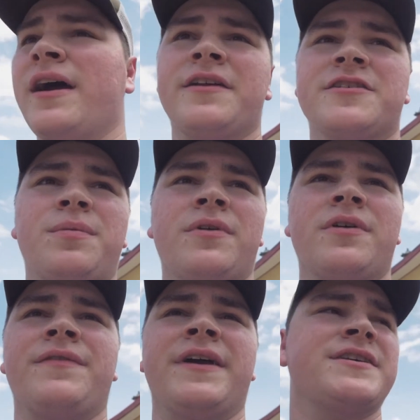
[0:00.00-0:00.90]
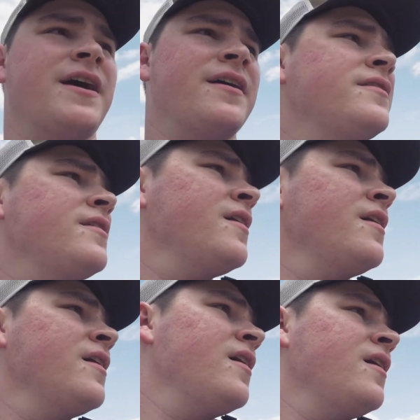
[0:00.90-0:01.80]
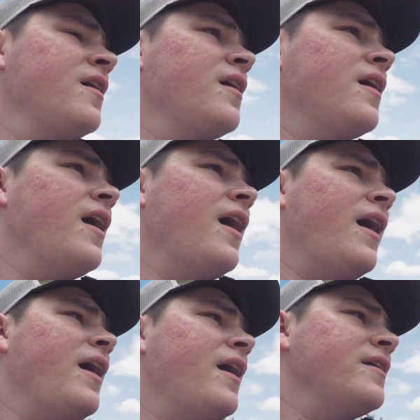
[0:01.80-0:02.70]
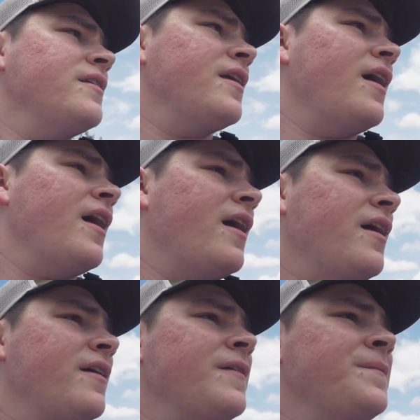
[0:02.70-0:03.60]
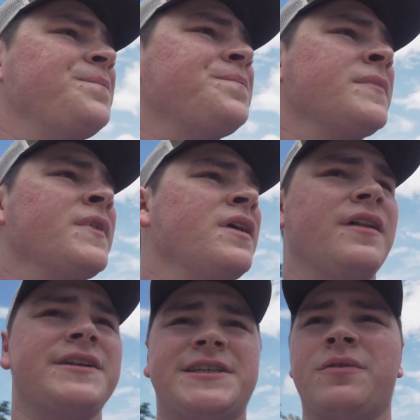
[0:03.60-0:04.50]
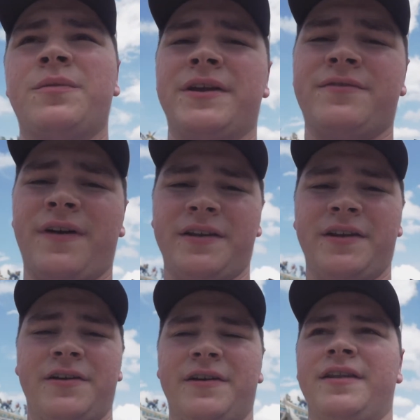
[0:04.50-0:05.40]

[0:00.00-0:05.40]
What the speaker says: and explore Vientiane, and let's see what we can find here in